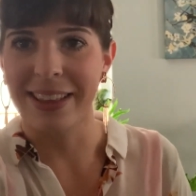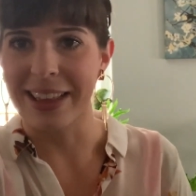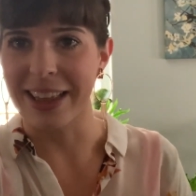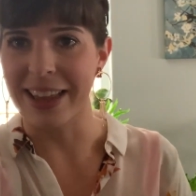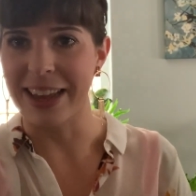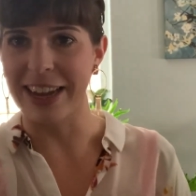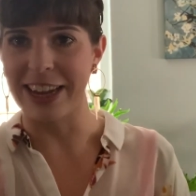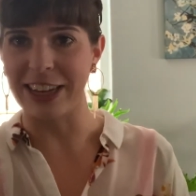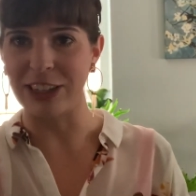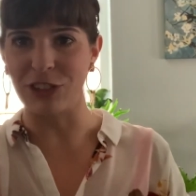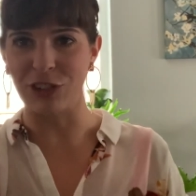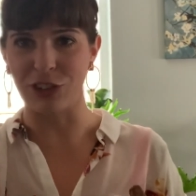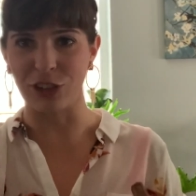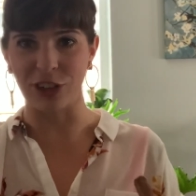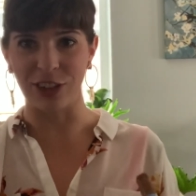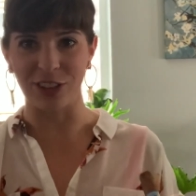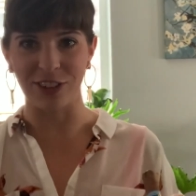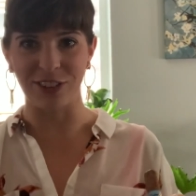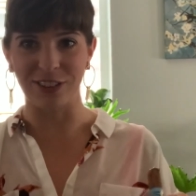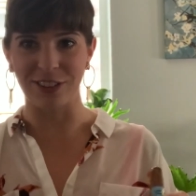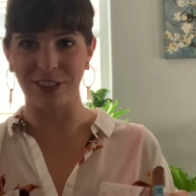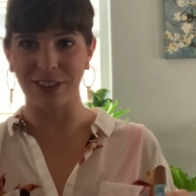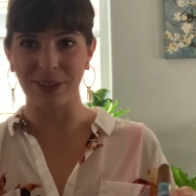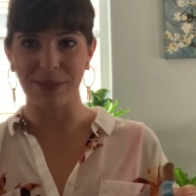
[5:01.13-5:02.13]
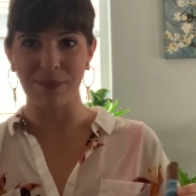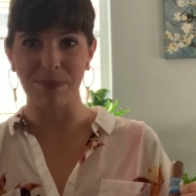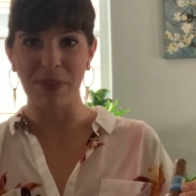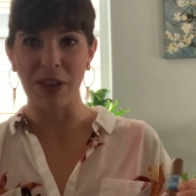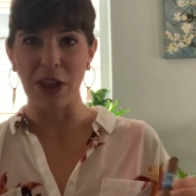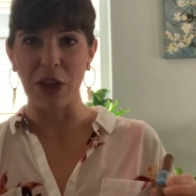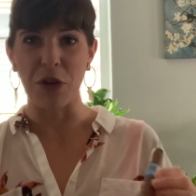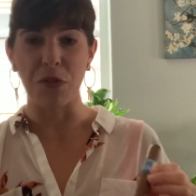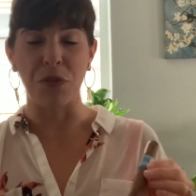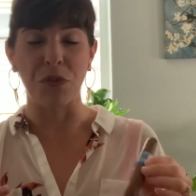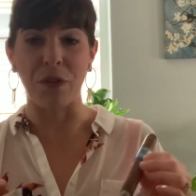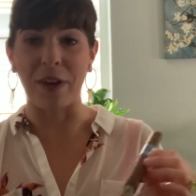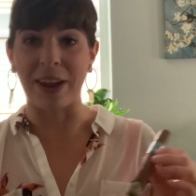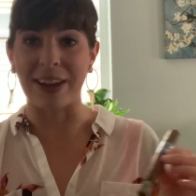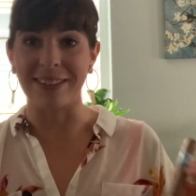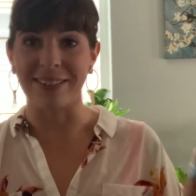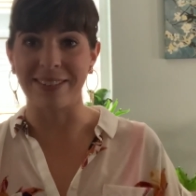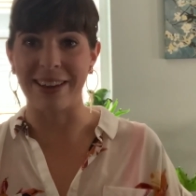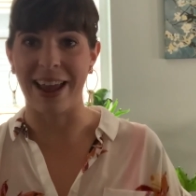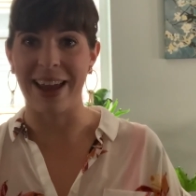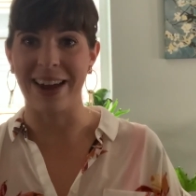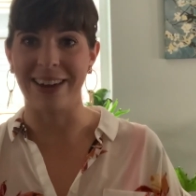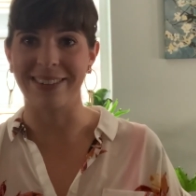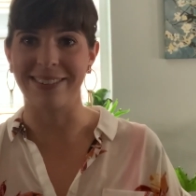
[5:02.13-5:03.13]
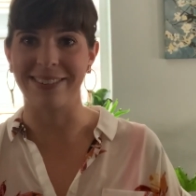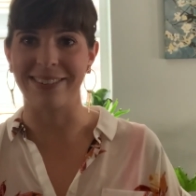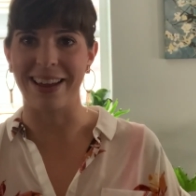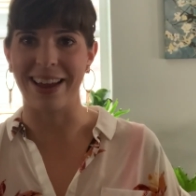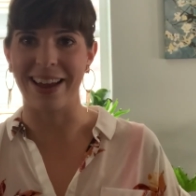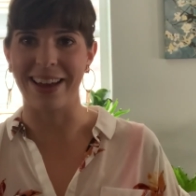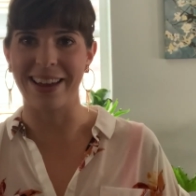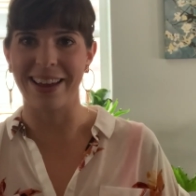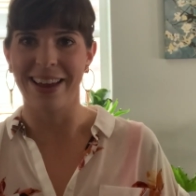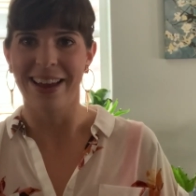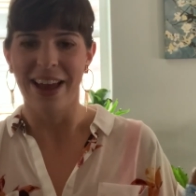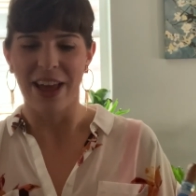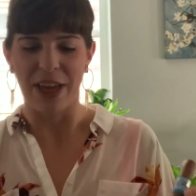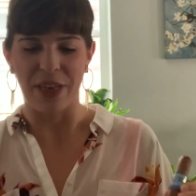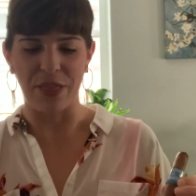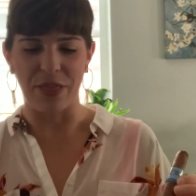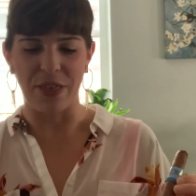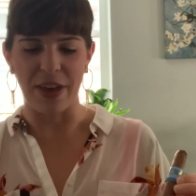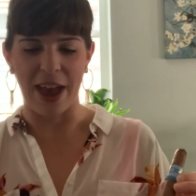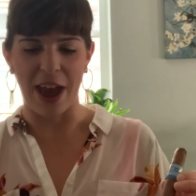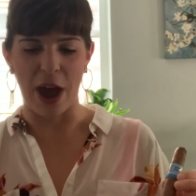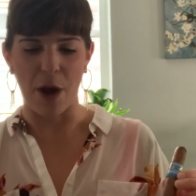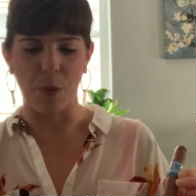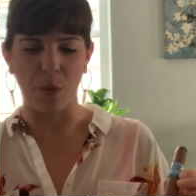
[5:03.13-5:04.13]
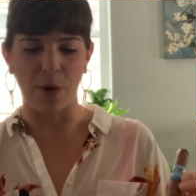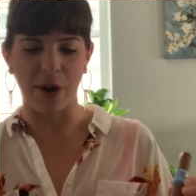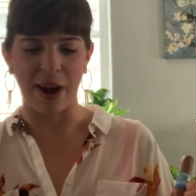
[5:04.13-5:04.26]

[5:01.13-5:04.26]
it's just fantastic that we're